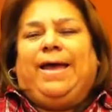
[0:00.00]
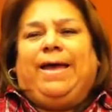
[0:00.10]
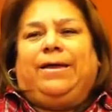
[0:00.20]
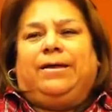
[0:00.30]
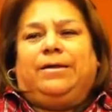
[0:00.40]

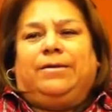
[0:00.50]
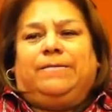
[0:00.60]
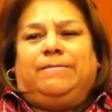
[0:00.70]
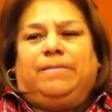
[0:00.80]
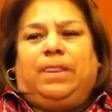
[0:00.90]
And
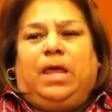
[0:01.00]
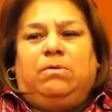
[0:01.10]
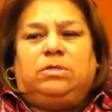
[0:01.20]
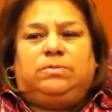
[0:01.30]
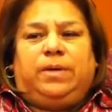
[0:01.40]

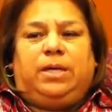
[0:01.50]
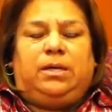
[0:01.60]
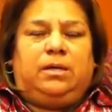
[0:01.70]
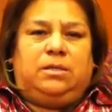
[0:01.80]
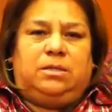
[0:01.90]
he was
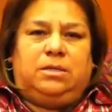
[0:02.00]
being